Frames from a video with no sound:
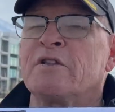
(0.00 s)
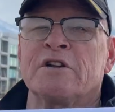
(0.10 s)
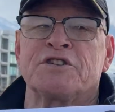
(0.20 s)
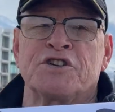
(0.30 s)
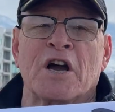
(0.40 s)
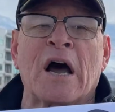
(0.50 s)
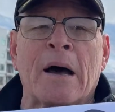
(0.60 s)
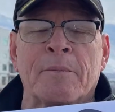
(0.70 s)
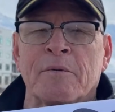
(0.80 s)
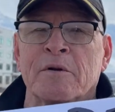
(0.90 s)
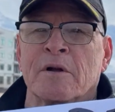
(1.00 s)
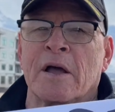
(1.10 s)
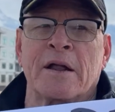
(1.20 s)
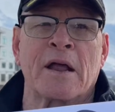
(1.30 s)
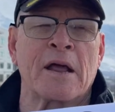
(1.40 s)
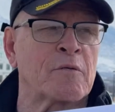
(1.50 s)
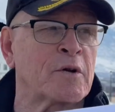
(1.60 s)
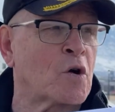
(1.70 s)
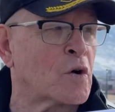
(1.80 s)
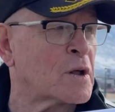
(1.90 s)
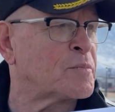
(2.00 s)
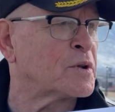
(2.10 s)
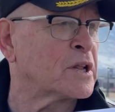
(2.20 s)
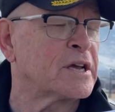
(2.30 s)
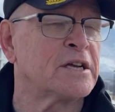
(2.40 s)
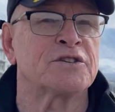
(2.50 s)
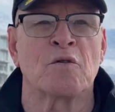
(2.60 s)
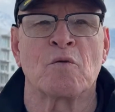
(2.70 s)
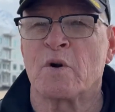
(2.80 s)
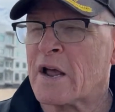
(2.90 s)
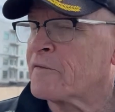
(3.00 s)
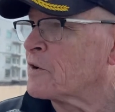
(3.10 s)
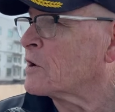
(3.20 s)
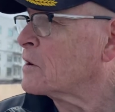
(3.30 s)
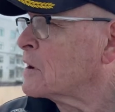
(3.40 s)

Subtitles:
this job and recording police or whatever,